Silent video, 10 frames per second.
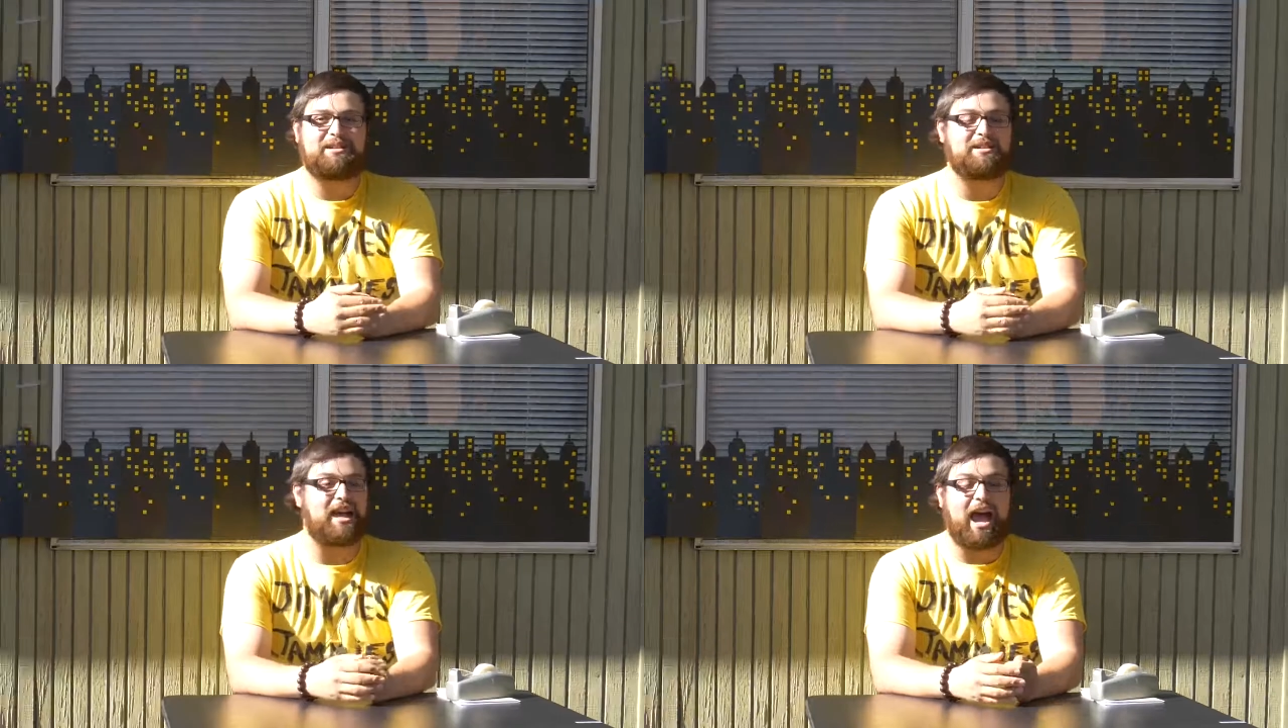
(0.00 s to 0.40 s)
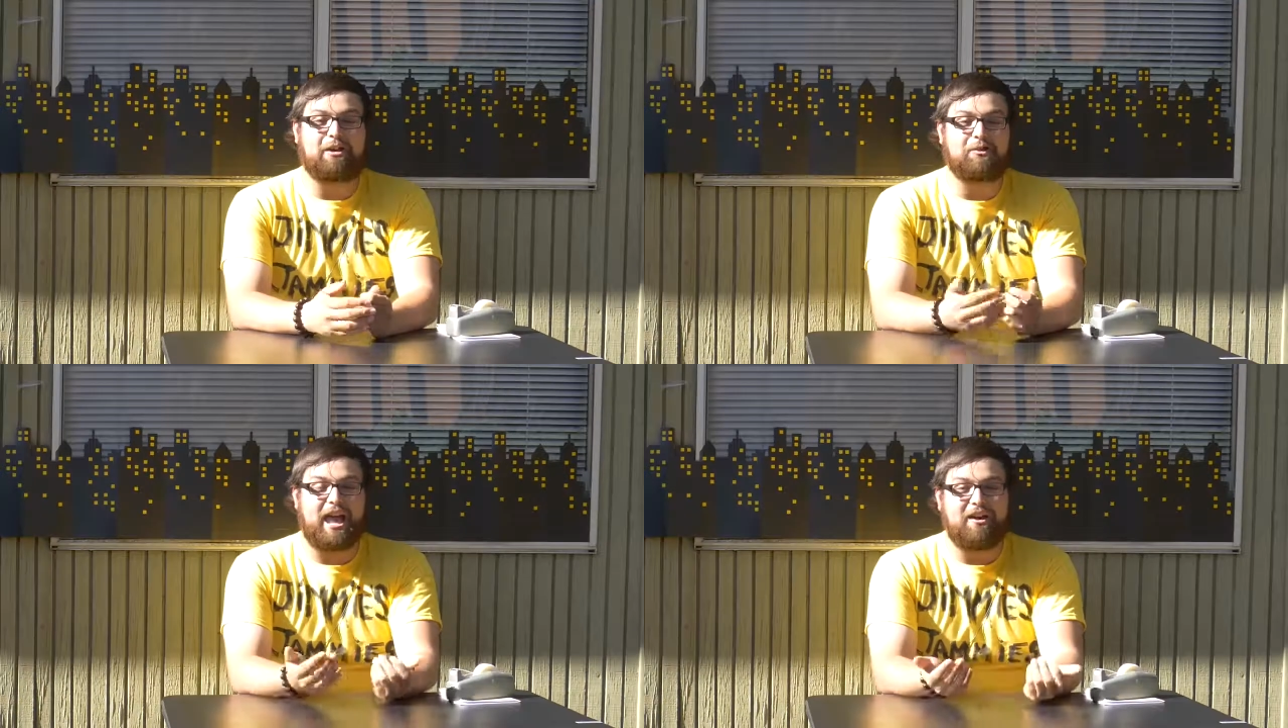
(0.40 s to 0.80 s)
because I
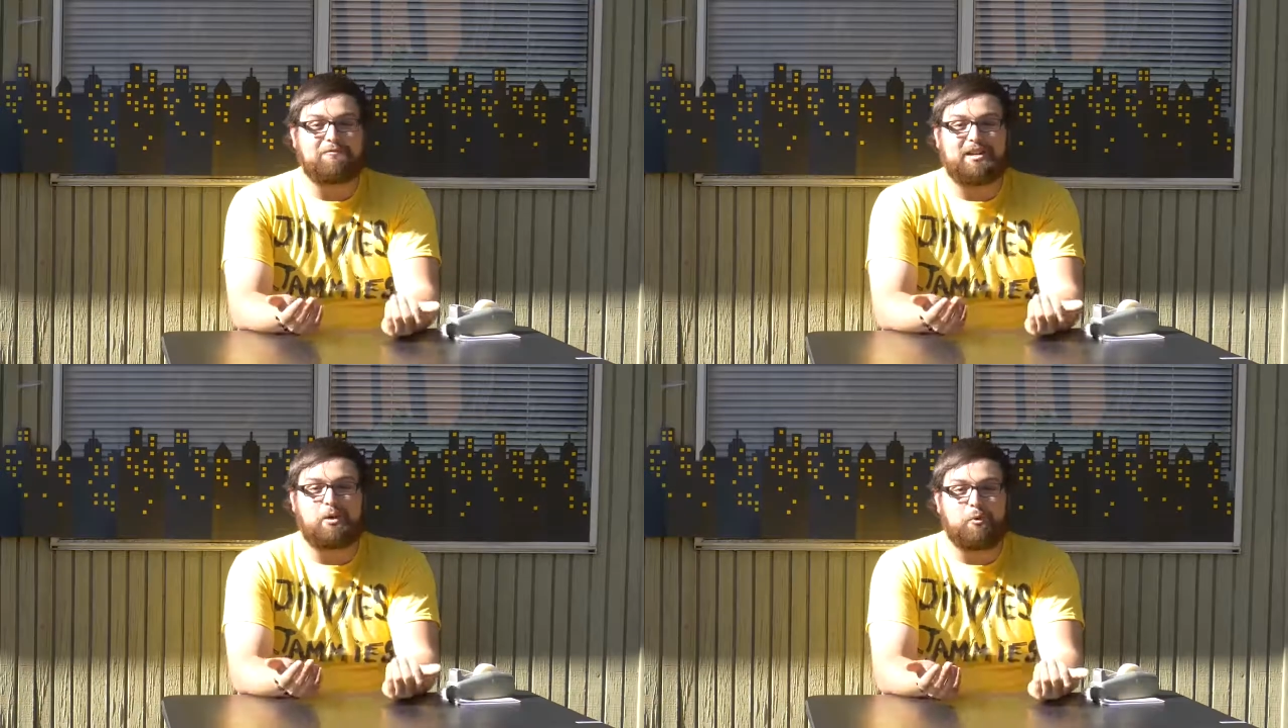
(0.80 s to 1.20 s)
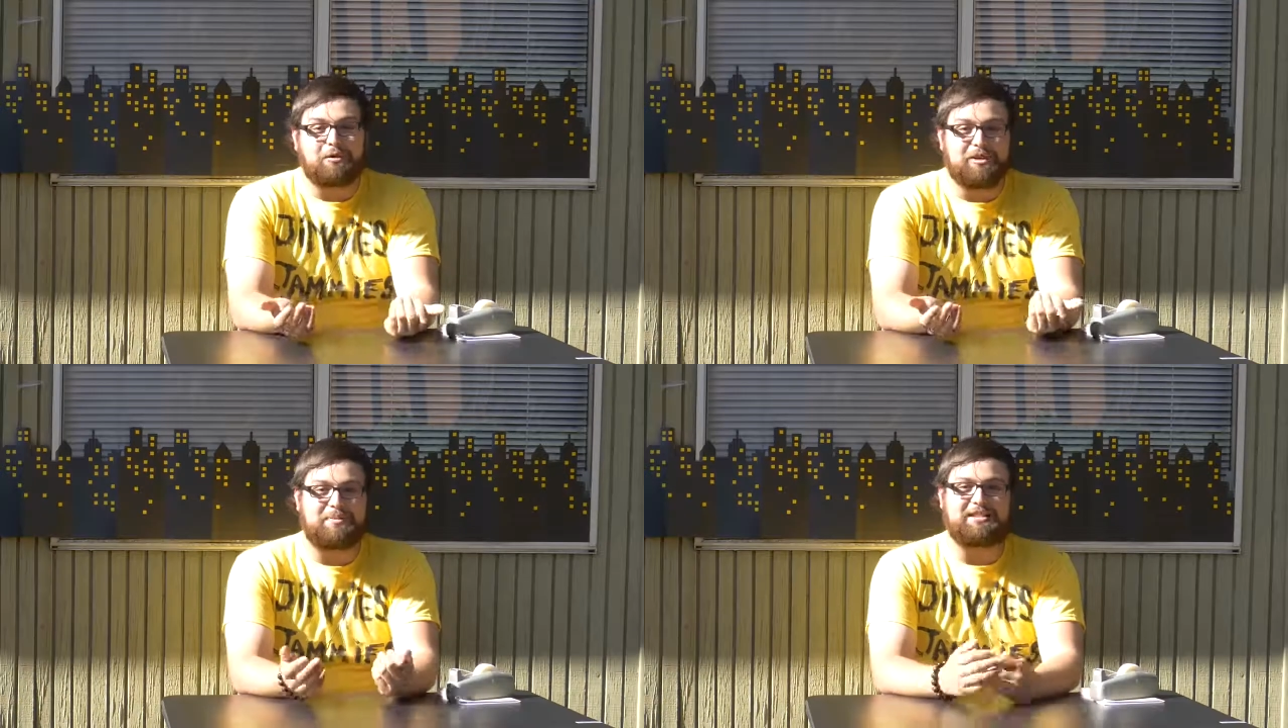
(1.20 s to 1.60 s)
don't have many
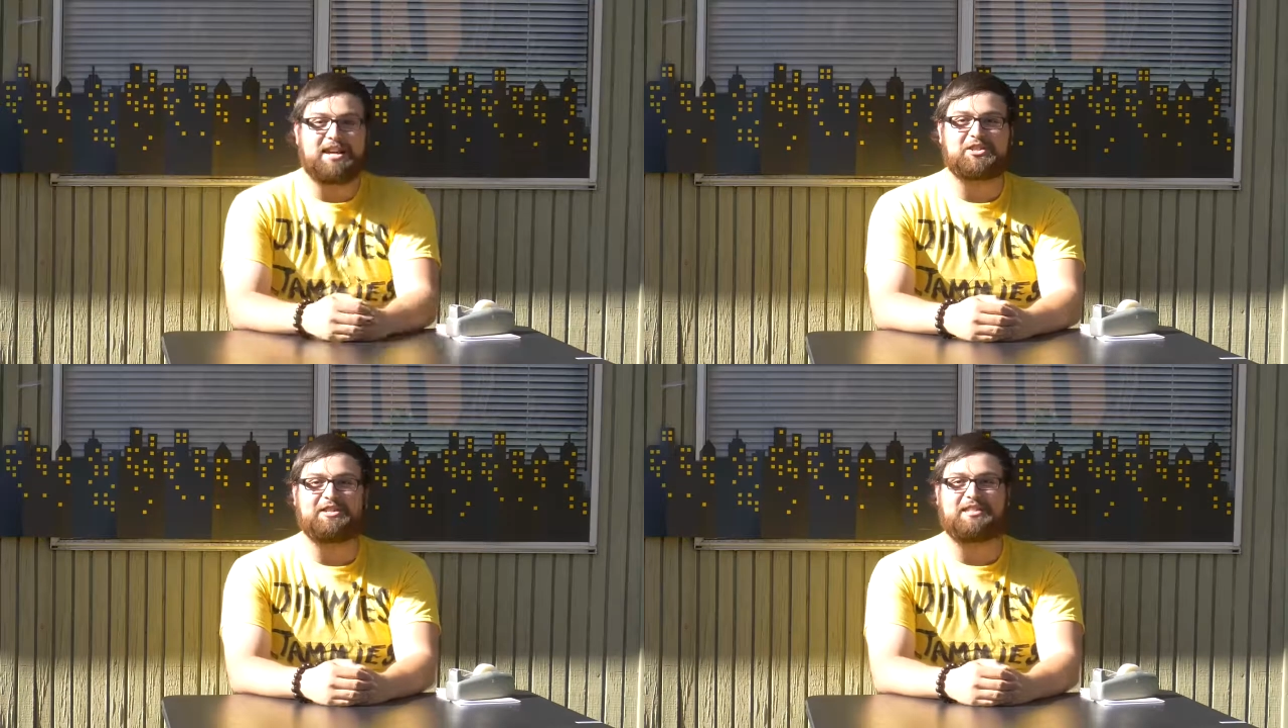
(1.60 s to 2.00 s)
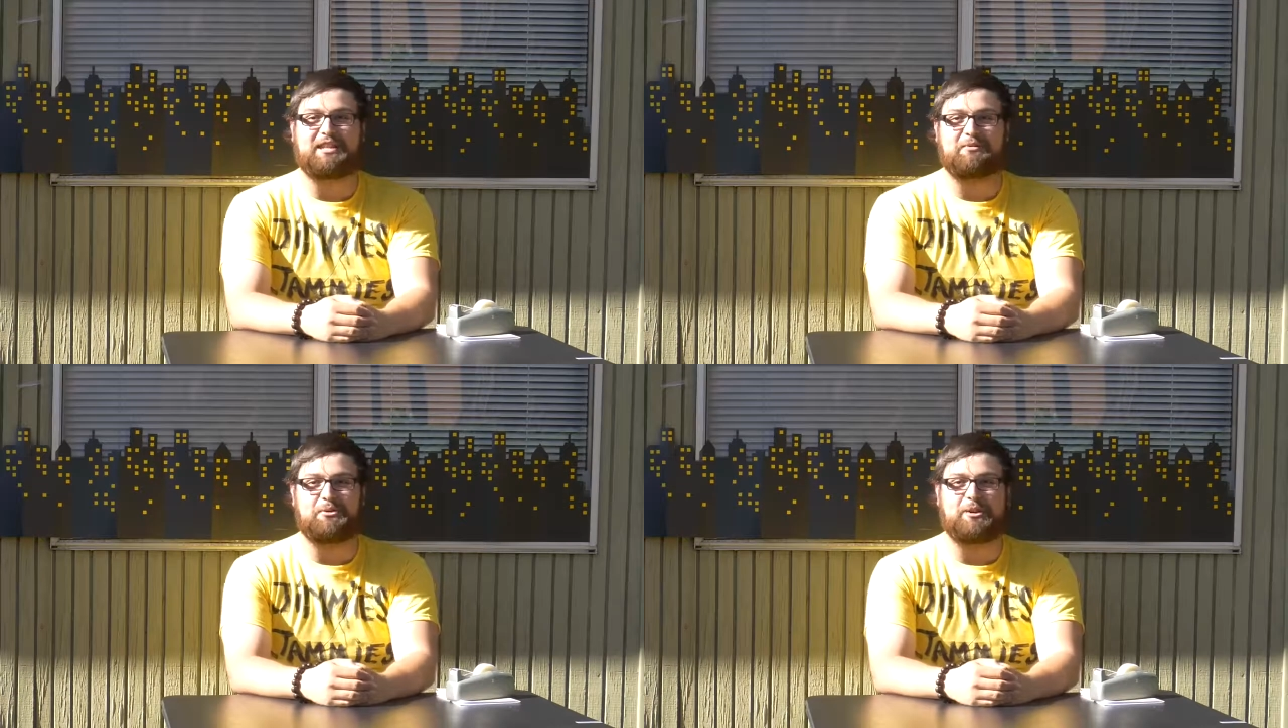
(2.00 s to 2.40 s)
worldly possessions to
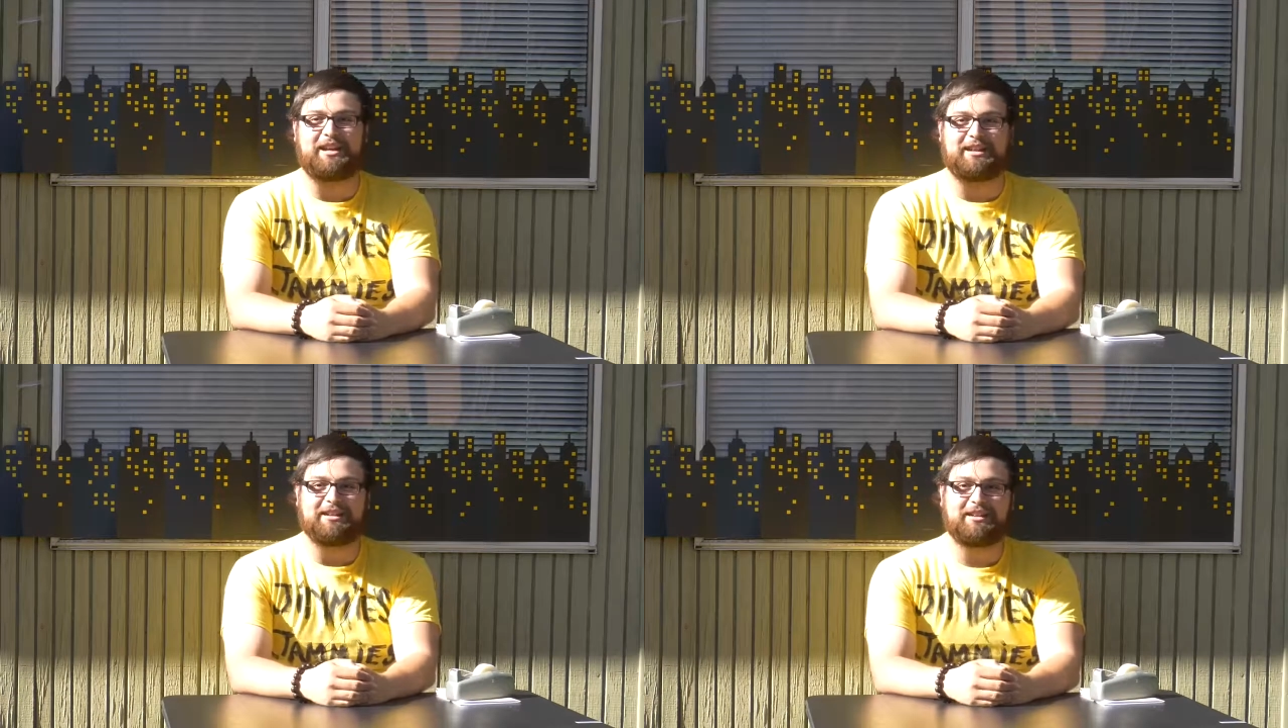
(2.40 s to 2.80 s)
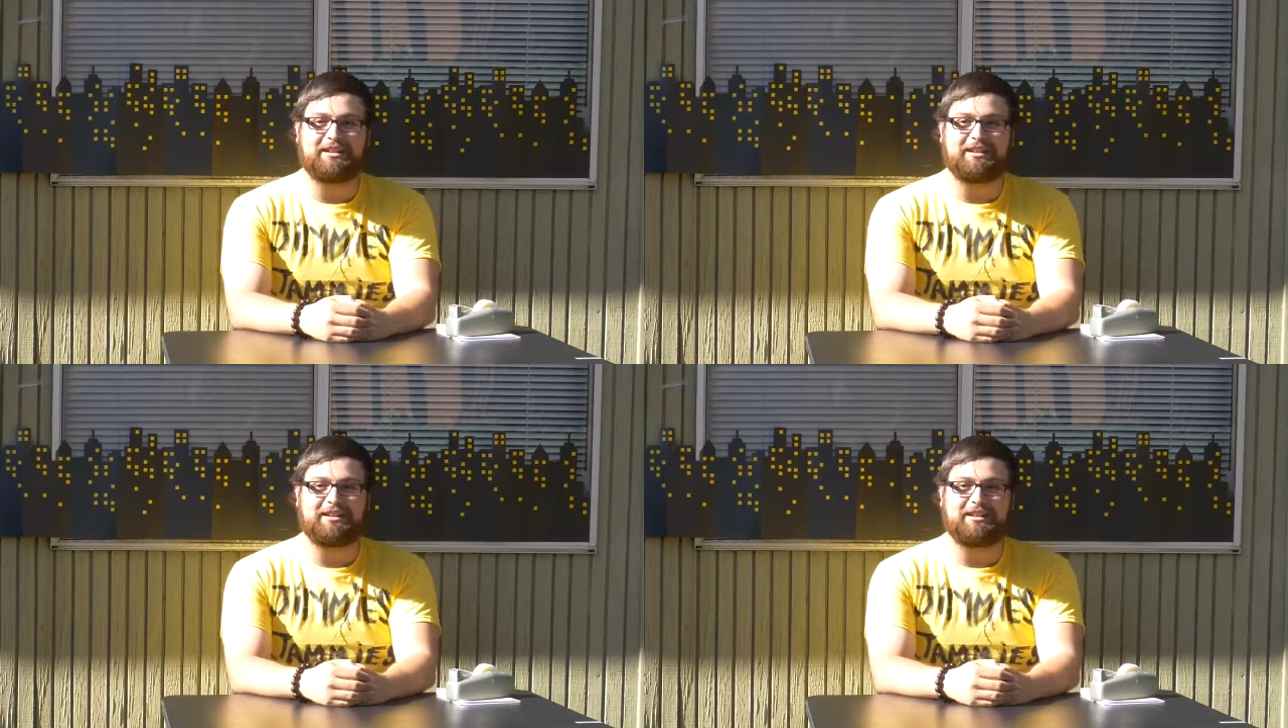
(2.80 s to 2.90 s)
give away.